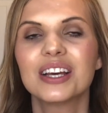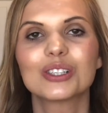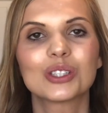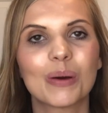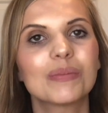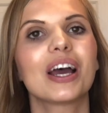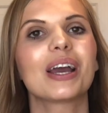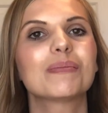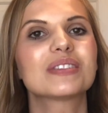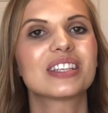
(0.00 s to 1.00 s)

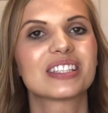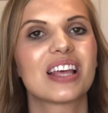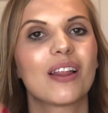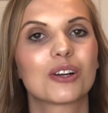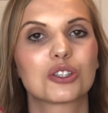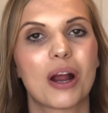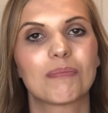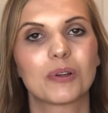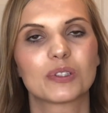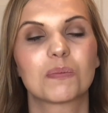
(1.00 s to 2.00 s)
Sometimes the sellers
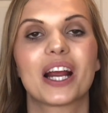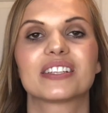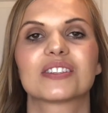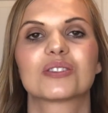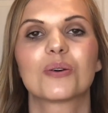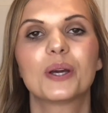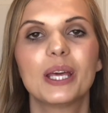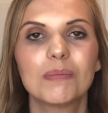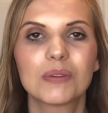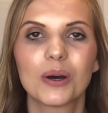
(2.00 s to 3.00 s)
drop those prices, so
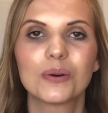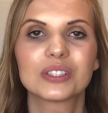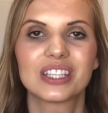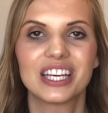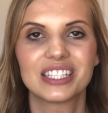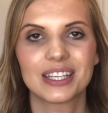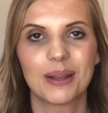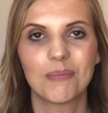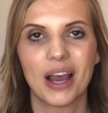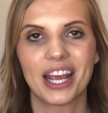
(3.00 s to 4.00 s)
keep those things
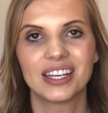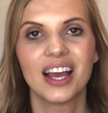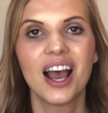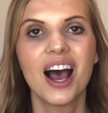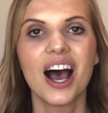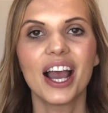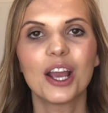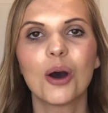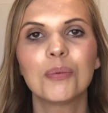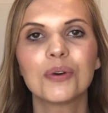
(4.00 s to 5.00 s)
in mind.
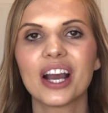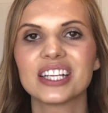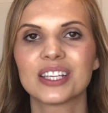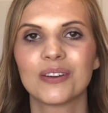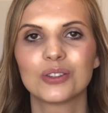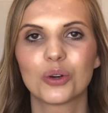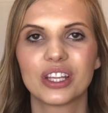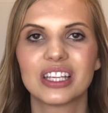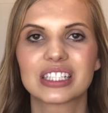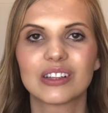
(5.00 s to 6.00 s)
I hope you guys
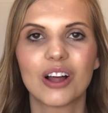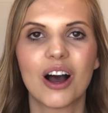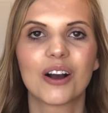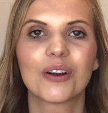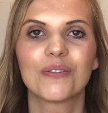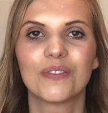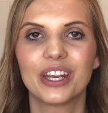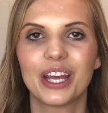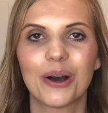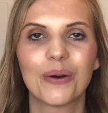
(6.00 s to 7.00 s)
enjoyed this long
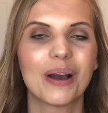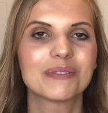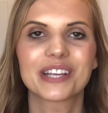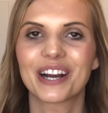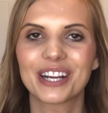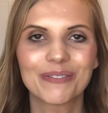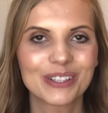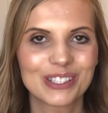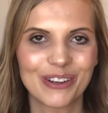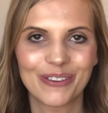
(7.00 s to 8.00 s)
video. I'm sorry it
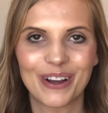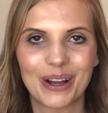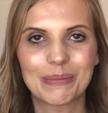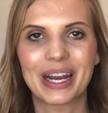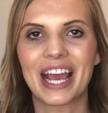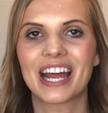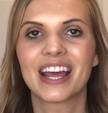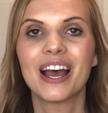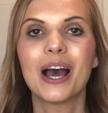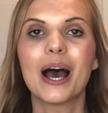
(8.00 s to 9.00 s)
was so long, but I
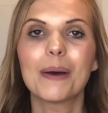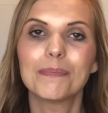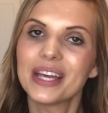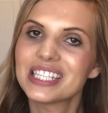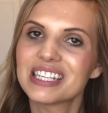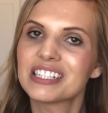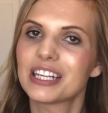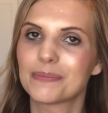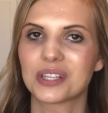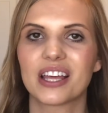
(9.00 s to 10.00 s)
had amazing
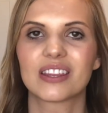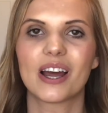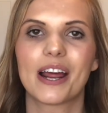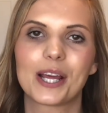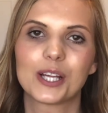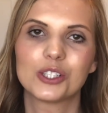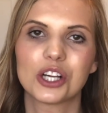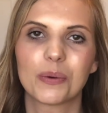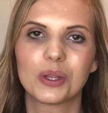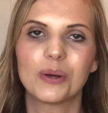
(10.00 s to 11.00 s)
tips I thought I could
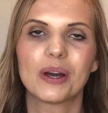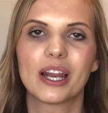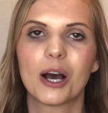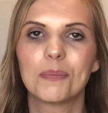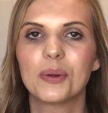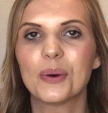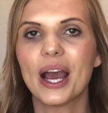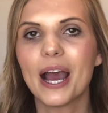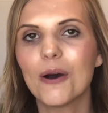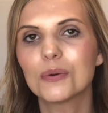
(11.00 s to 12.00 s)
share with you and help you
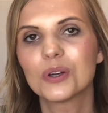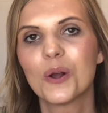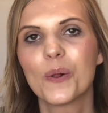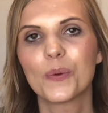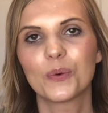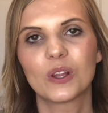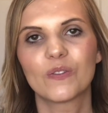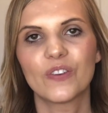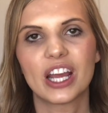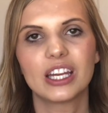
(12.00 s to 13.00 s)
out with
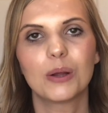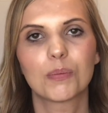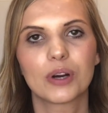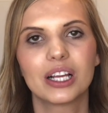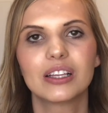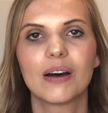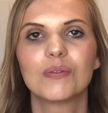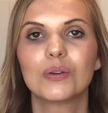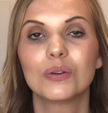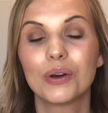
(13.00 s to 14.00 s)
finding
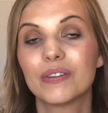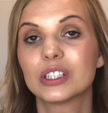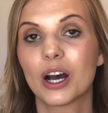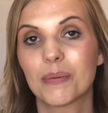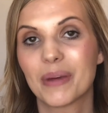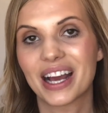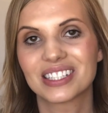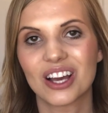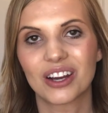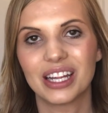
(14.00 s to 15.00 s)
Preloved Louis Vuitton
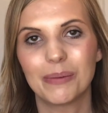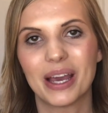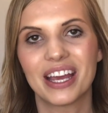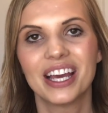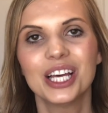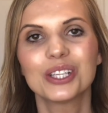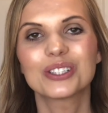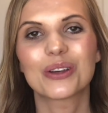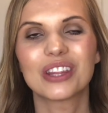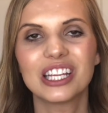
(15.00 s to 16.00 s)
bags on eBay.
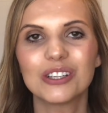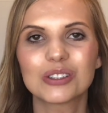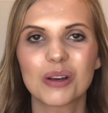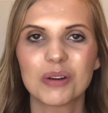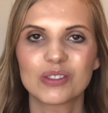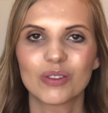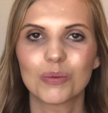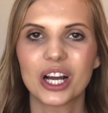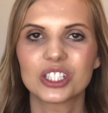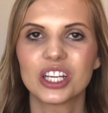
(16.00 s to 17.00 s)
So thank you so much for
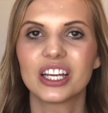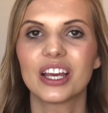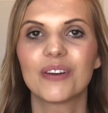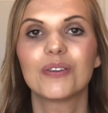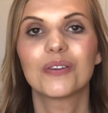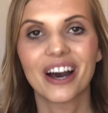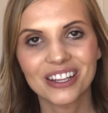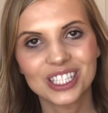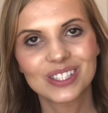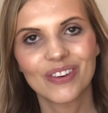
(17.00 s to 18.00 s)
watching. If you
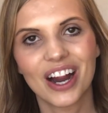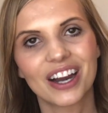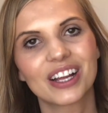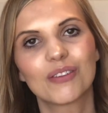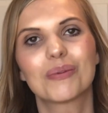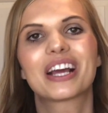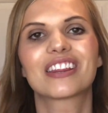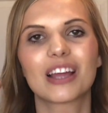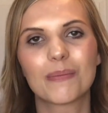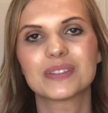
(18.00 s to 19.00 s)
got this far, give it a
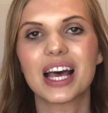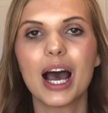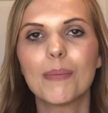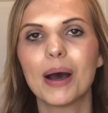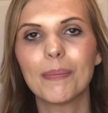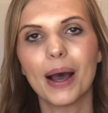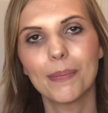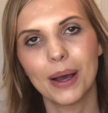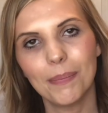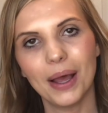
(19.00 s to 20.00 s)
big thumbs
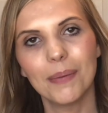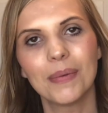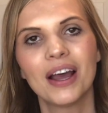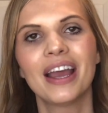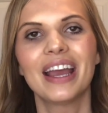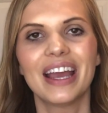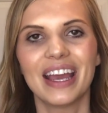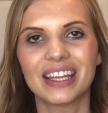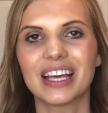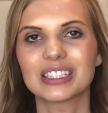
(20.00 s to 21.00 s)
up.
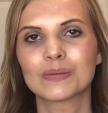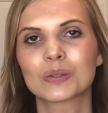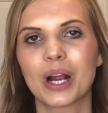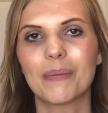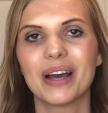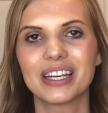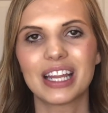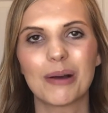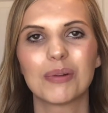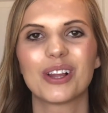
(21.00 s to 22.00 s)
Hit that subscribe button
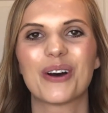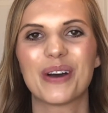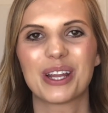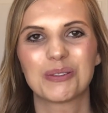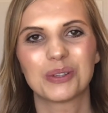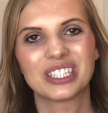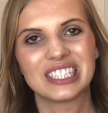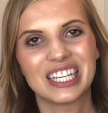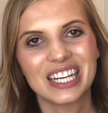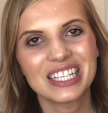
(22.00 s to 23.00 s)
down below, and we'll
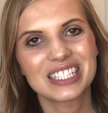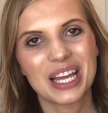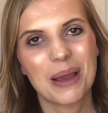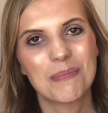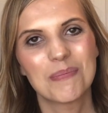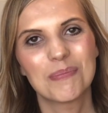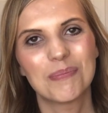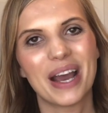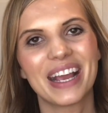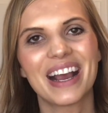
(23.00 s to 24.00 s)
see you next time.
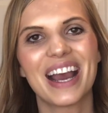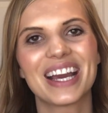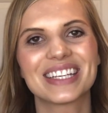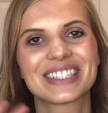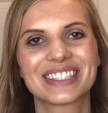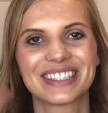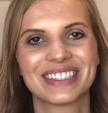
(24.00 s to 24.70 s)
Bye guys.